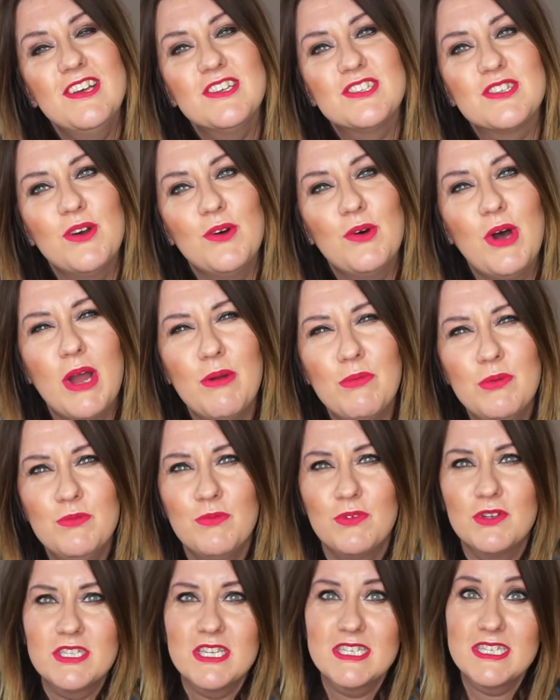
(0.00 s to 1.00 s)
So I wouldn't
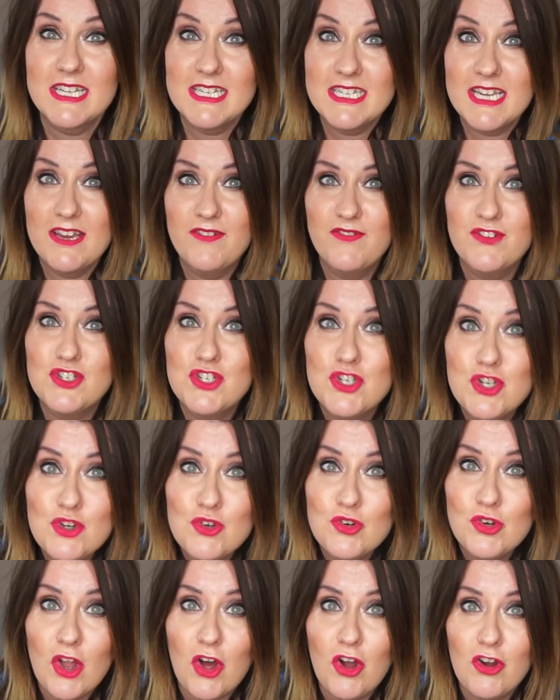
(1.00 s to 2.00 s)
want to sit here for
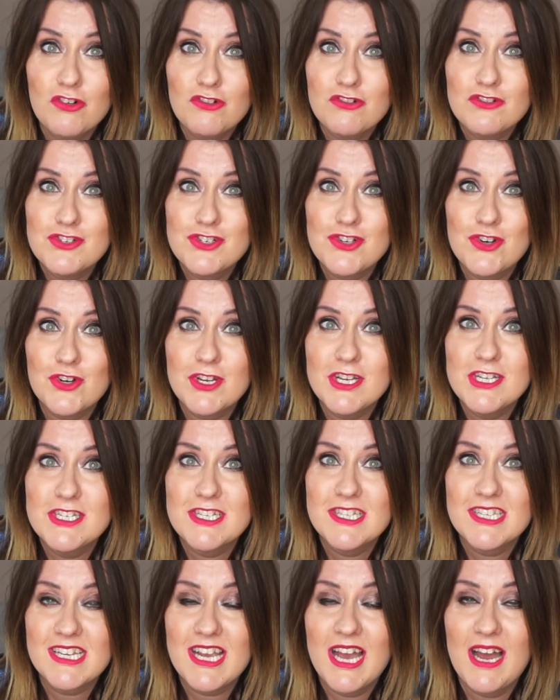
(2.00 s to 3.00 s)
too long talking
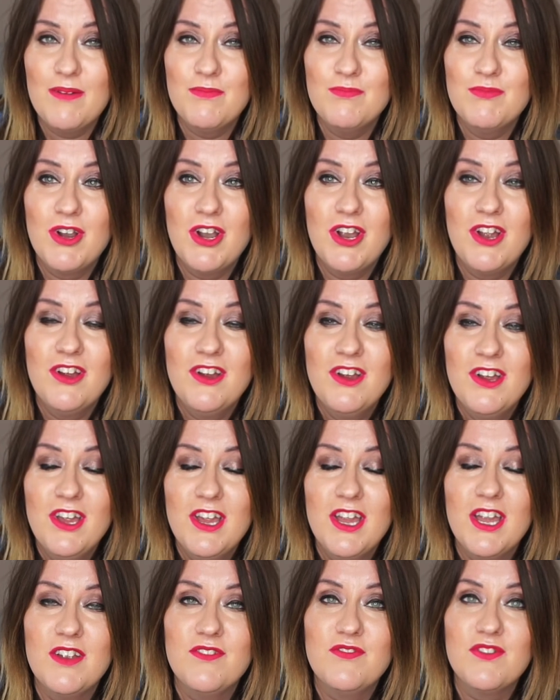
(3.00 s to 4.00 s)
to the camera
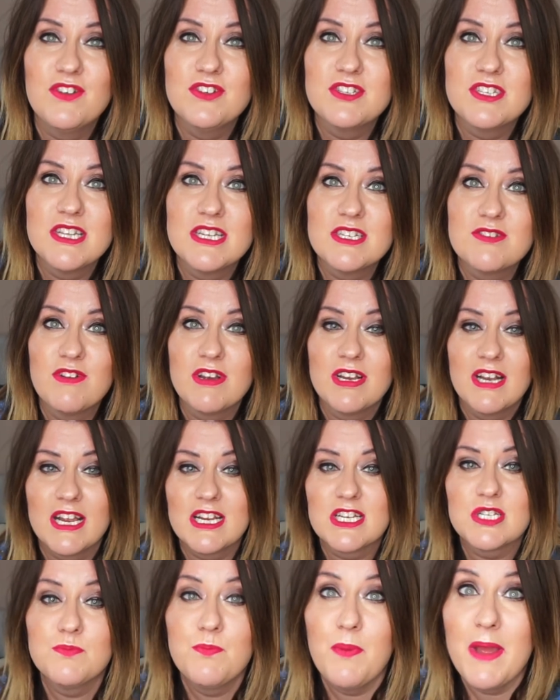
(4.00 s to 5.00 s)
in front of this ring
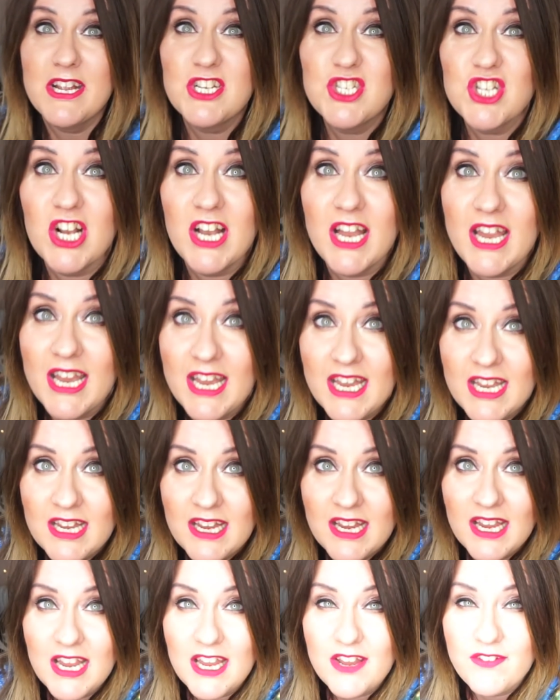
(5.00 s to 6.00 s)
light, especially
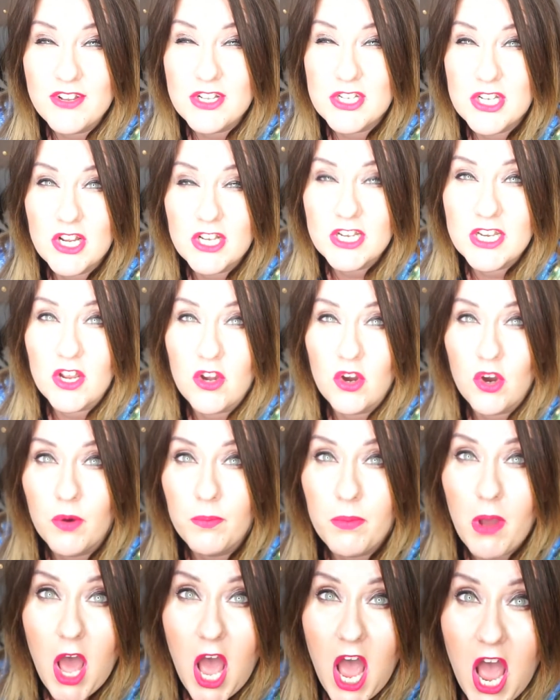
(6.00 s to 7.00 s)
if you turn it
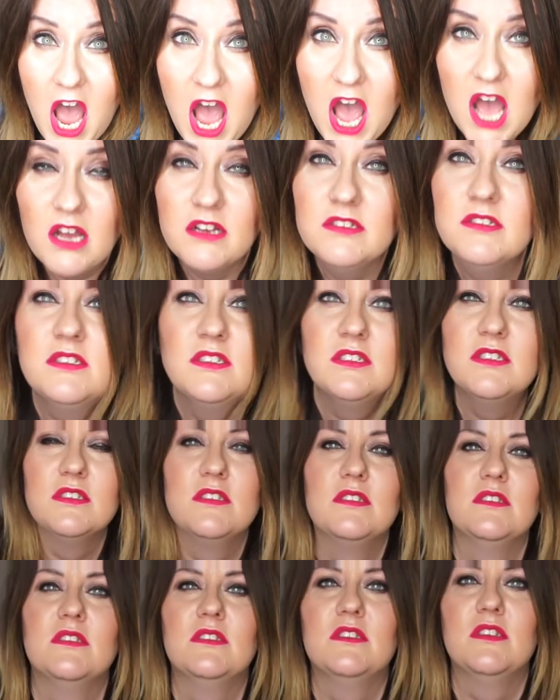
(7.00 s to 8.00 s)
up.
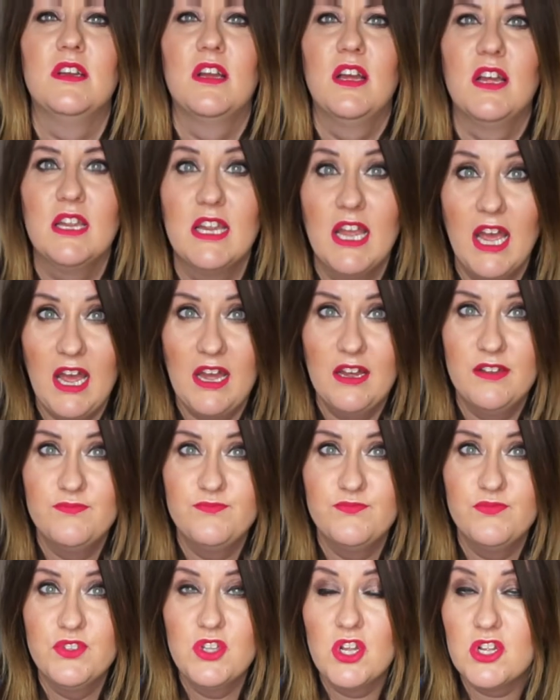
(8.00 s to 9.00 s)
Yeah,
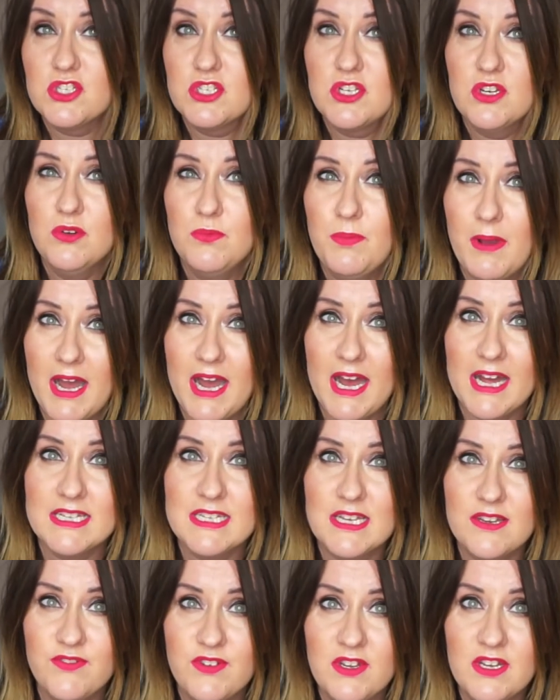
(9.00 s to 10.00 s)
not too bad
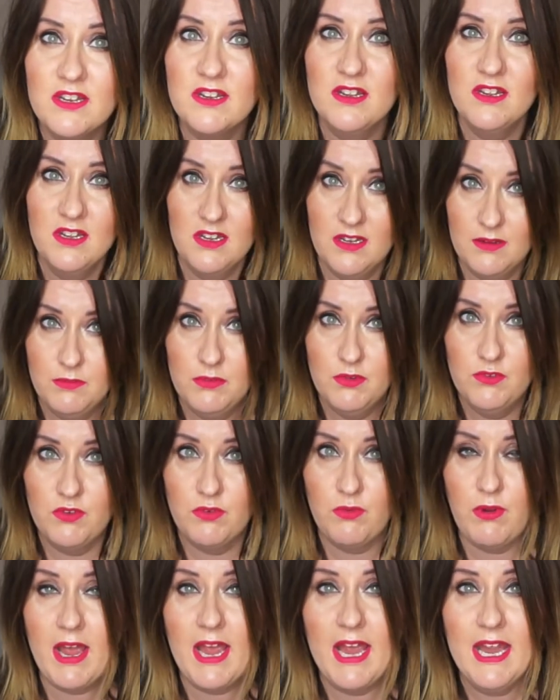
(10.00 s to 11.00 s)
if you move
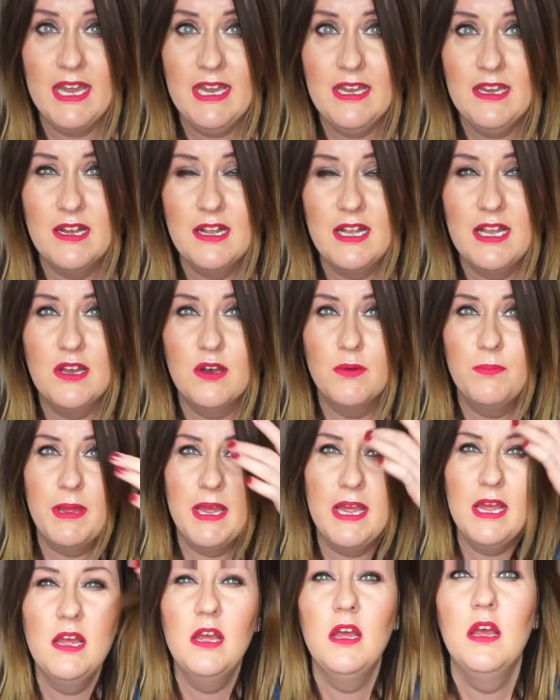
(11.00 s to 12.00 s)
away a little
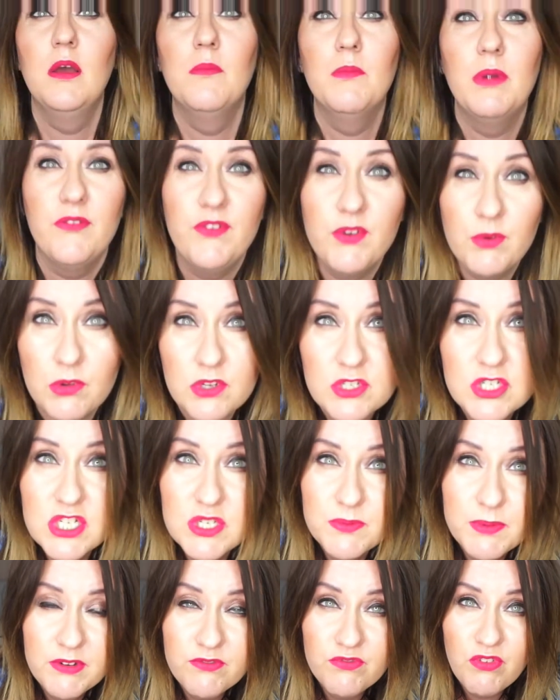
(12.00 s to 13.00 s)
bit, but if you want it
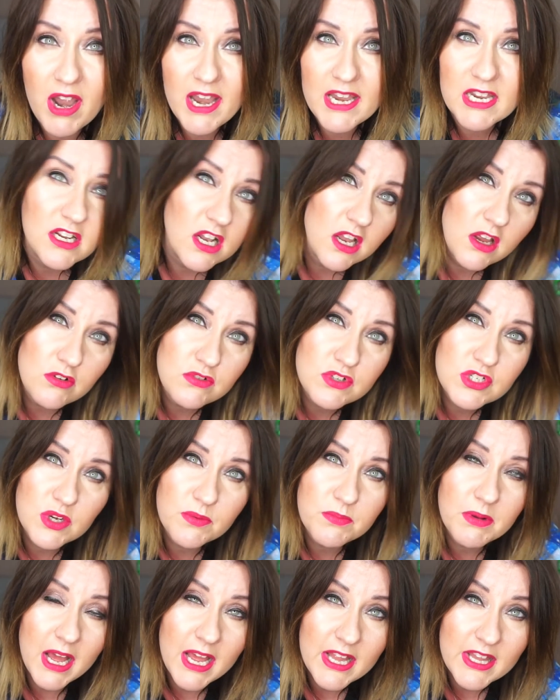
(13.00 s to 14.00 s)
to be right close
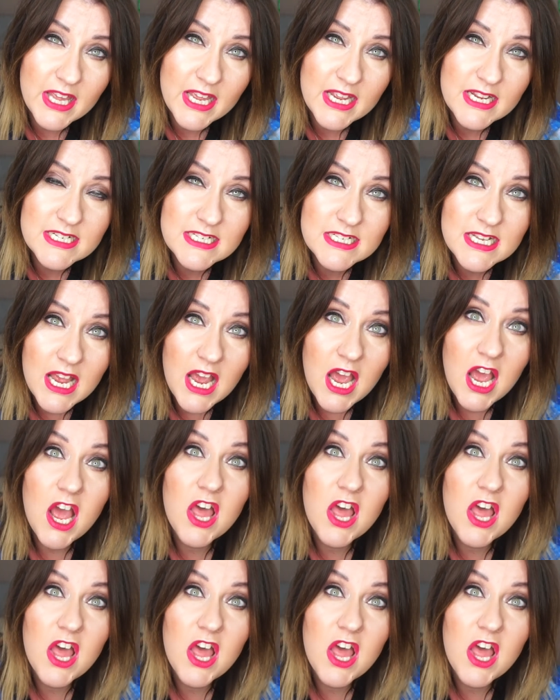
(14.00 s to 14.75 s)
up like this,